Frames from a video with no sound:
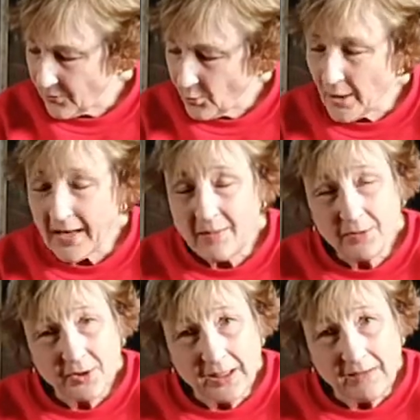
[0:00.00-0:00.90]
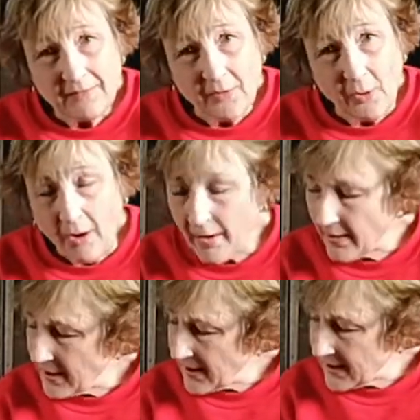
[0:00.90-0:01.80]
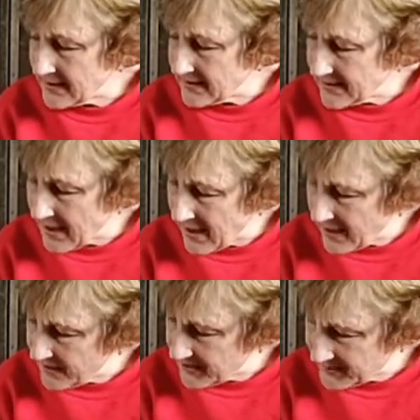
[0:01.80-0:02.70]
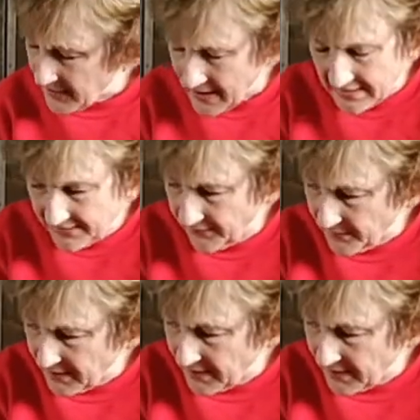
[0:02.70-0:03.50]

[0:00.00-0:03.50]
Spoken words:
What I'm looking for is a non-response from